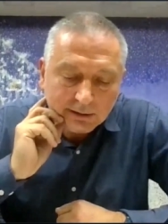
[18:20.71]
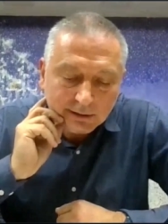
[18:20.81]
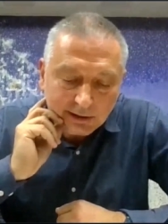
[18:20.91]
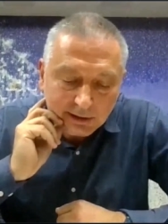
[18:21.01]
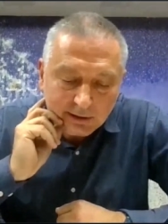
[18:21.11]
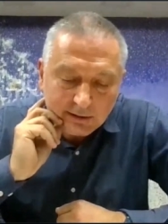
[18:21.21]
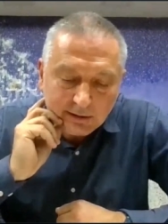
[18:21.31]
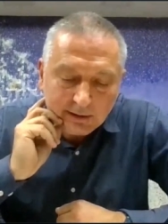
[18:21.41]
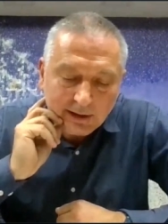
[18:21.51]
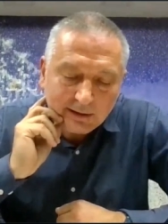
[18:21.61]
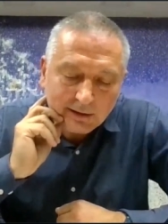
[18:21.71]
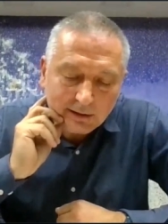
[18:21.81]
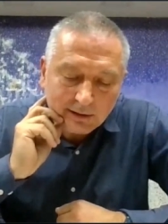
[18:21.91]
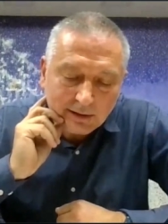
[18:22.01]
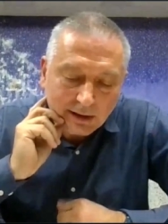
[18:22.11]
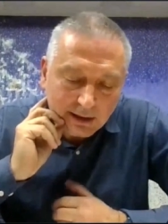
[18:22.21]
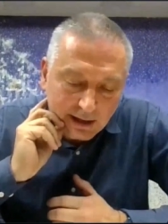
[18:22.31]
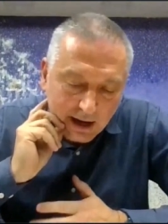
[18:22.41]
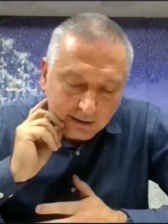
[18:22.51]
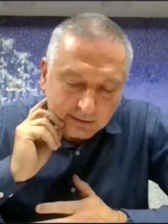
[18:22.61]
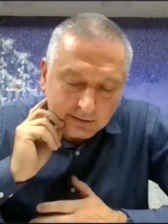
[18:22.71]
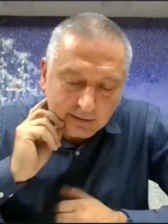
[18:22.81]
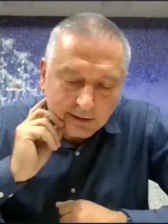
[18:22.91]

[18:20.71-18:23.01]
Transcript: An ear and a heart.